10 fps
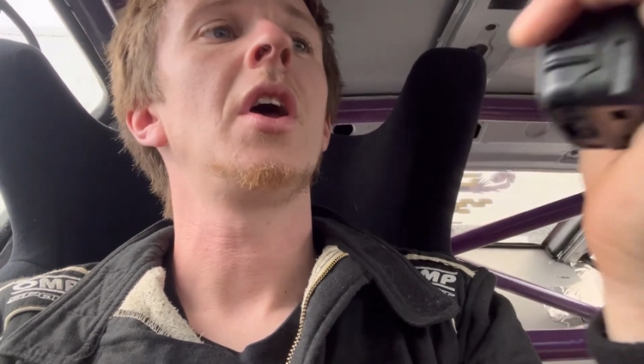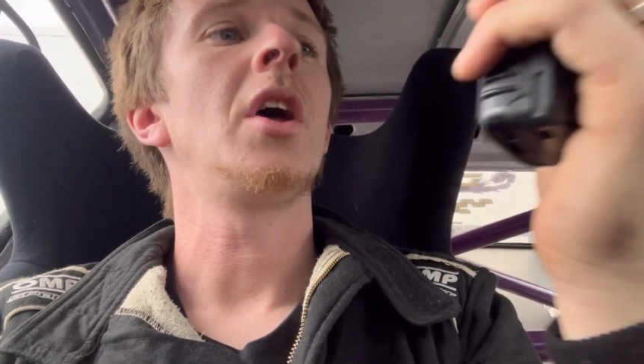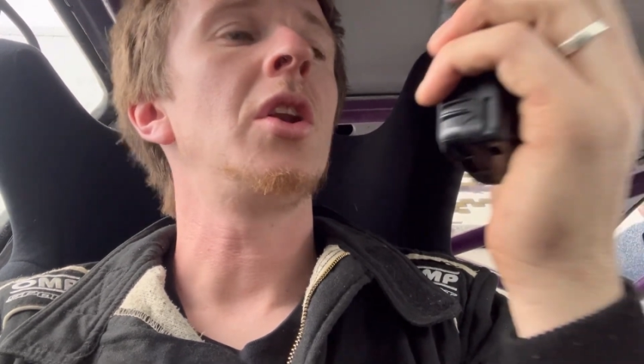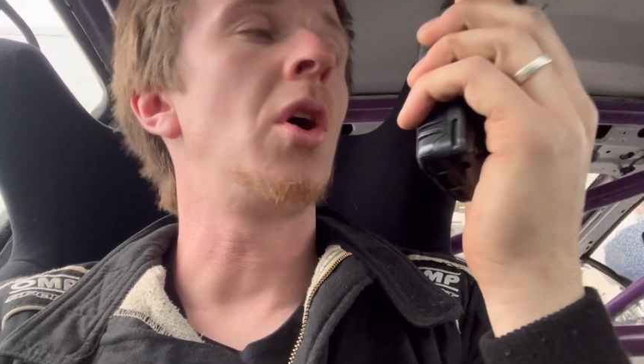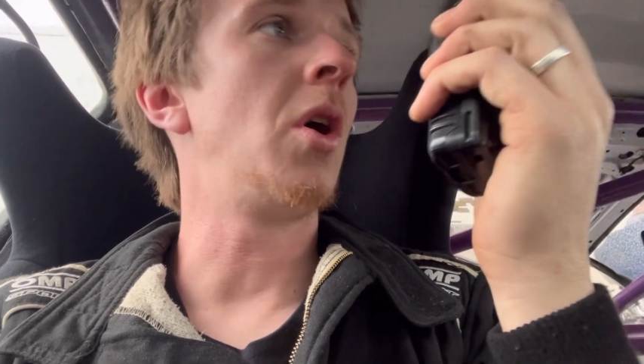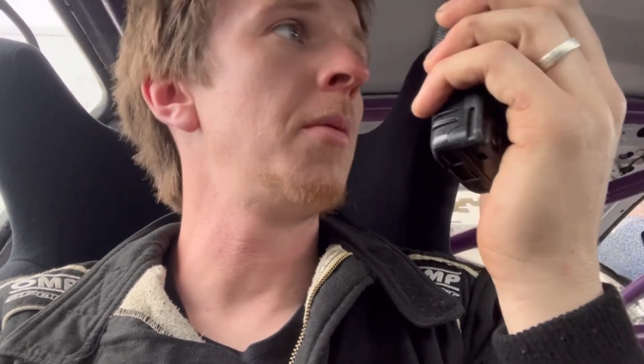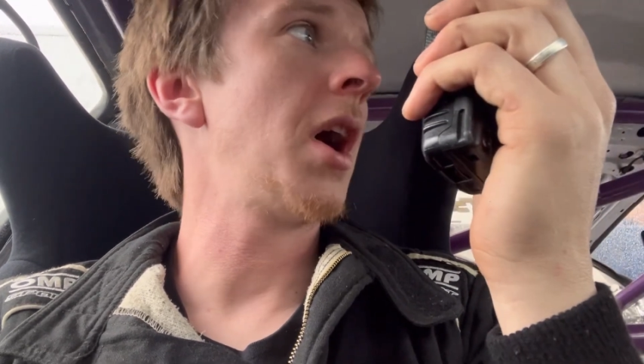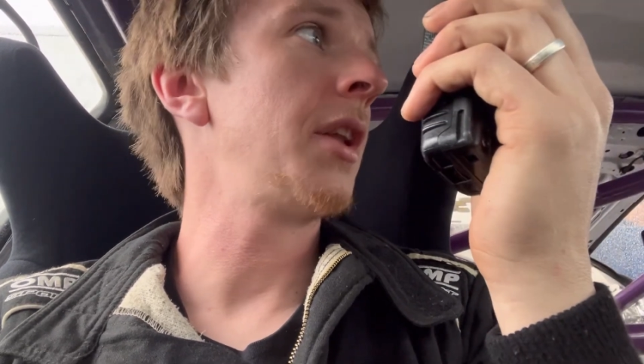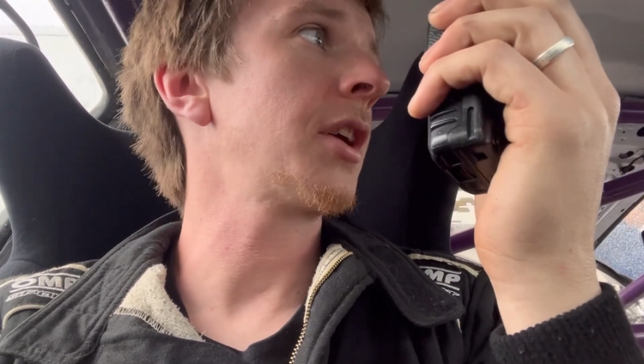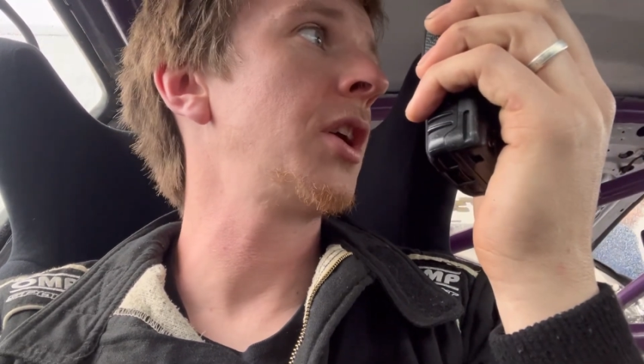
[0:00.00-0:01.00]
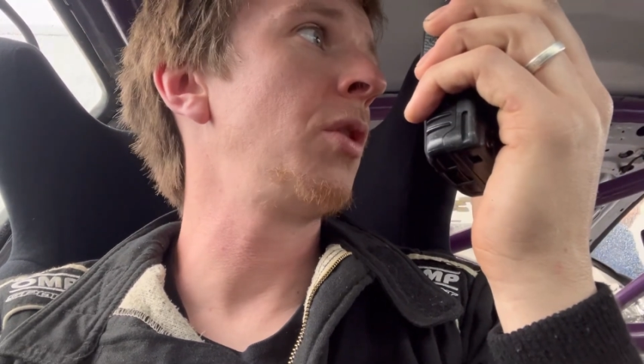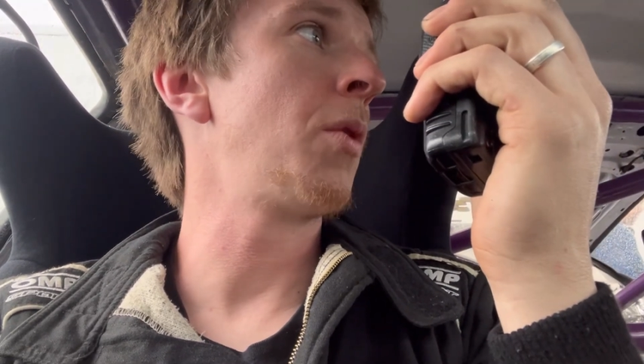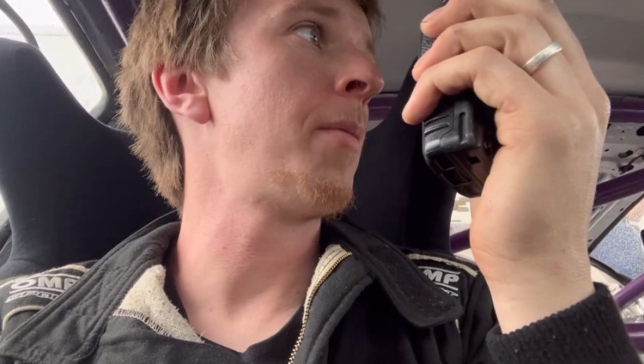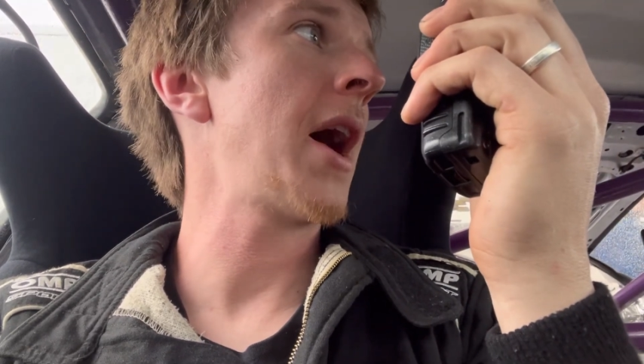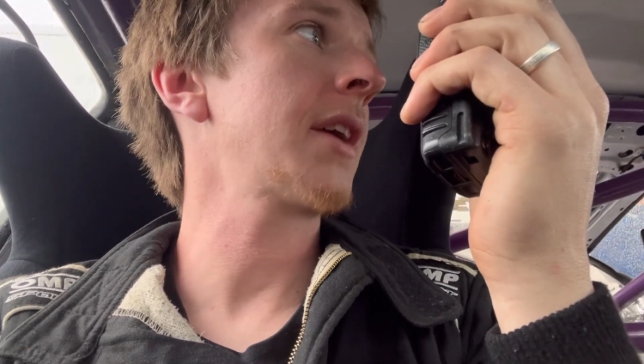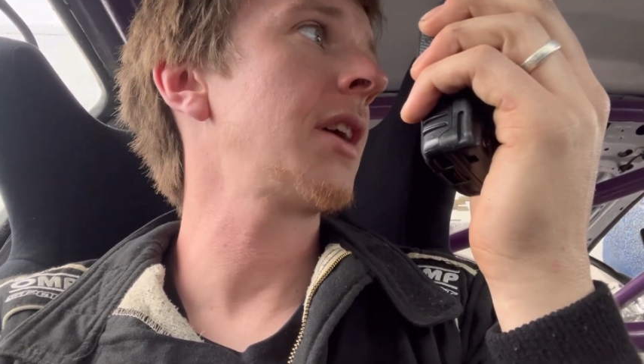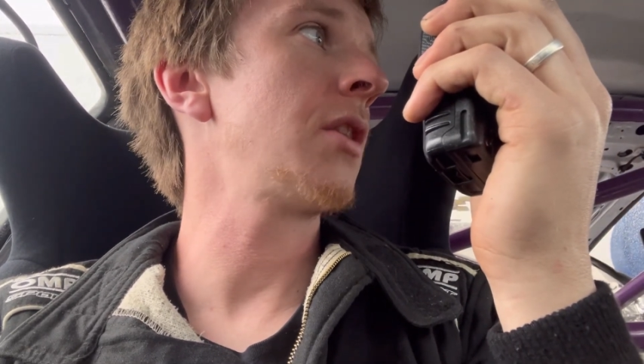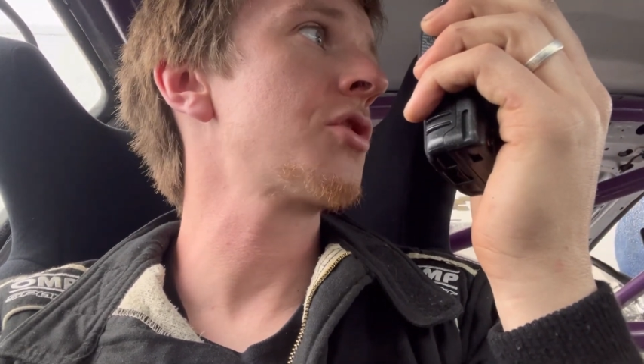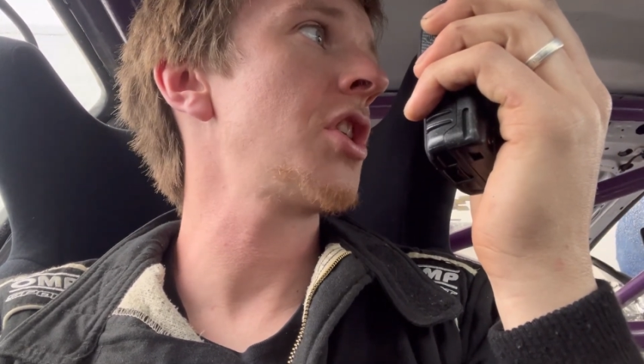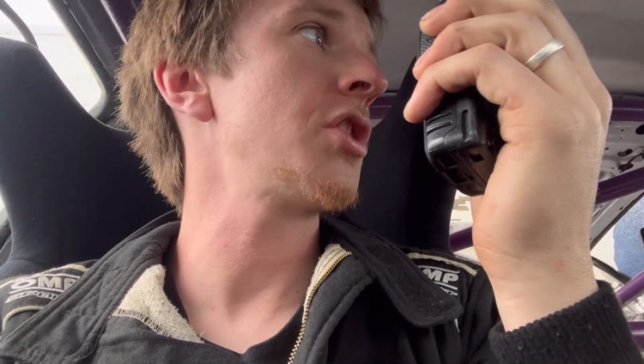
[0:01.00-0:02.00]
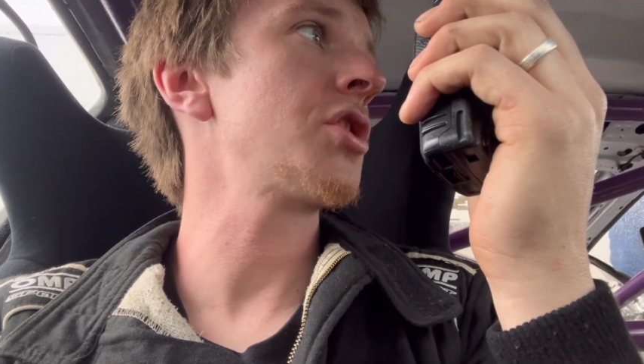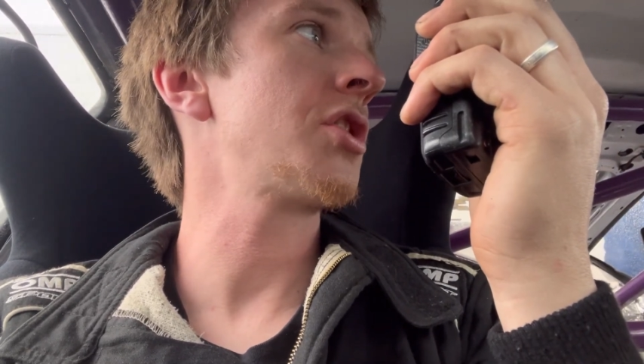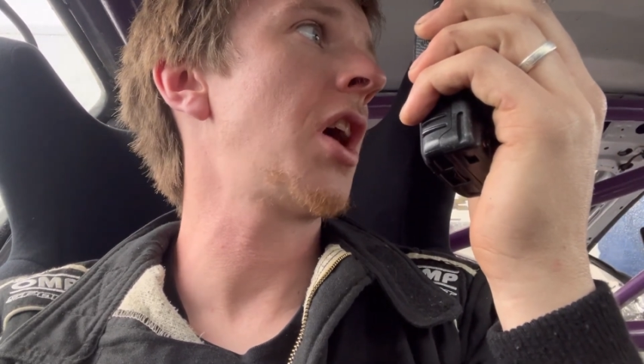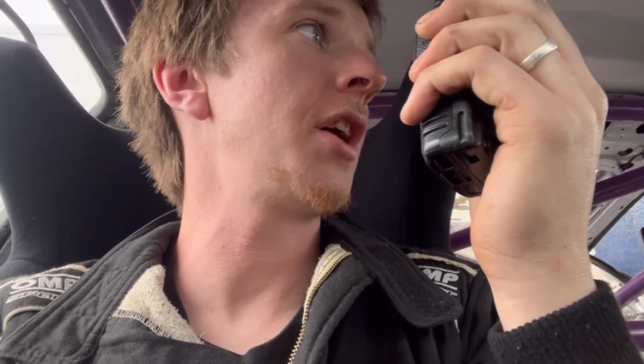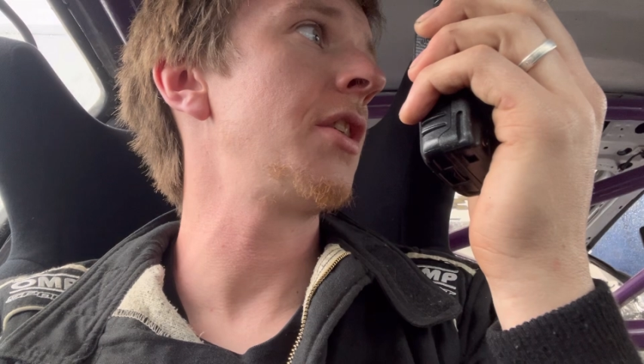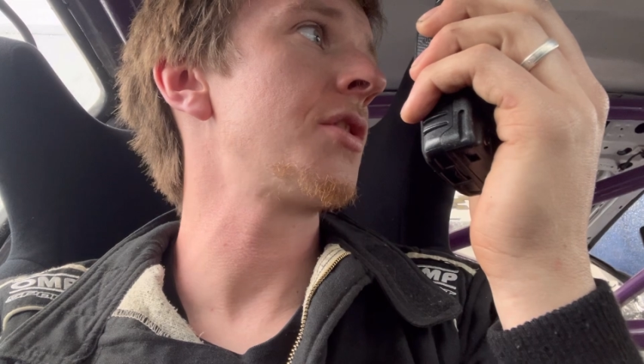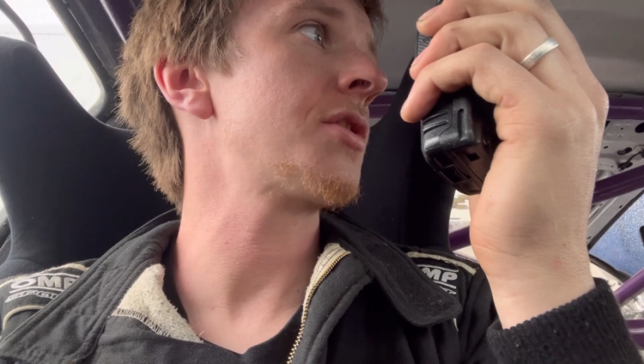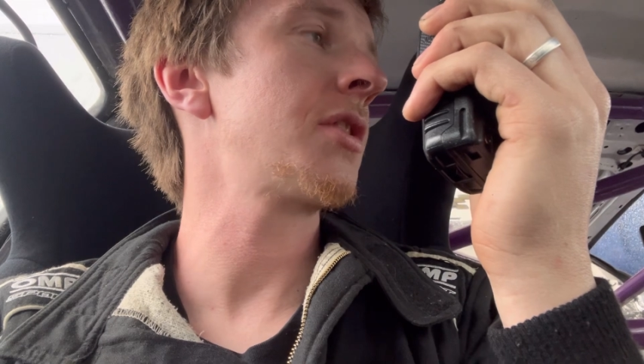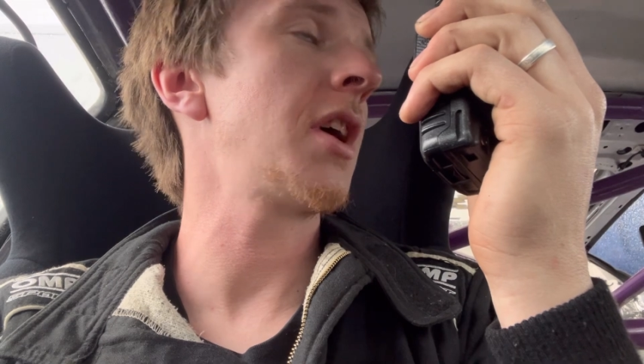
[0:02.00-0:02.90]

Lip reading: No, I'm not in the queue. We're back down changing tyres.